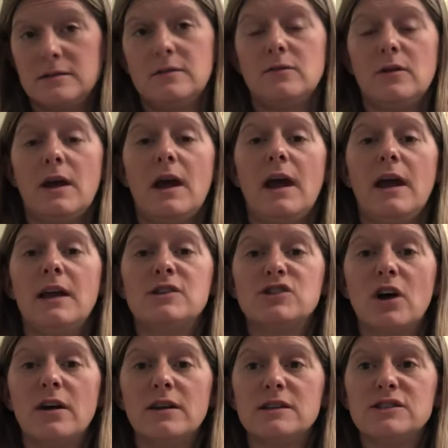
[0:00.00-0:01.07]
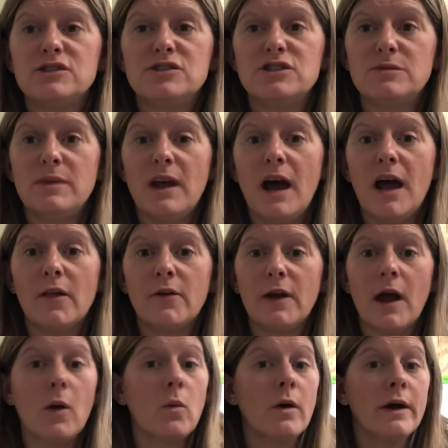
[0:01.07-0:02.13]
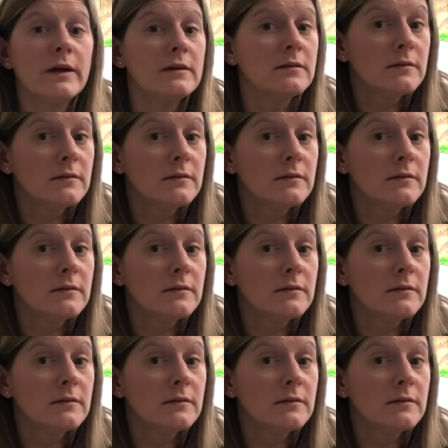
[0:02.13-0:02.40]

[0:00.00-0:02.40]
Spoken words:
okay? Jaundice, you should be hollering out what?